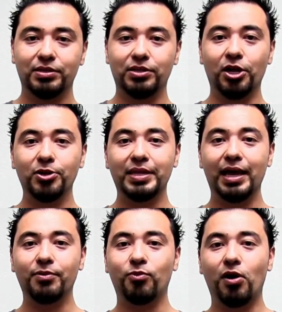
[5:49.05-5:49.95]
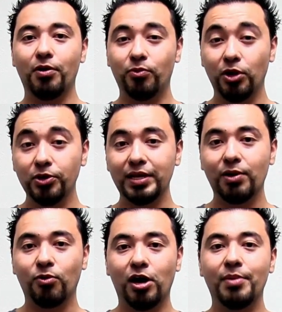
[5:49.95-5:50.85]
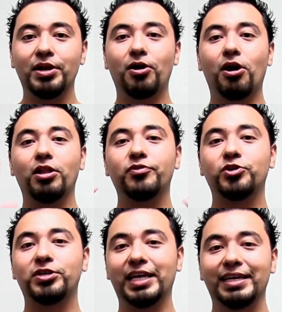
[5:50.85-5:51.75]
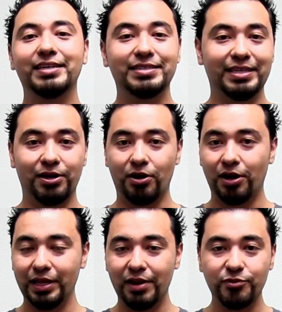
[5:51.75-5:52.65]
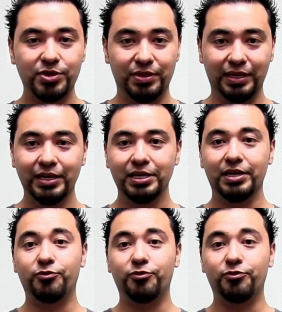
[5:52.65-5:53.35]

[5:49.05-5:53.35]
Load that ROM and all of your data is there, all everything.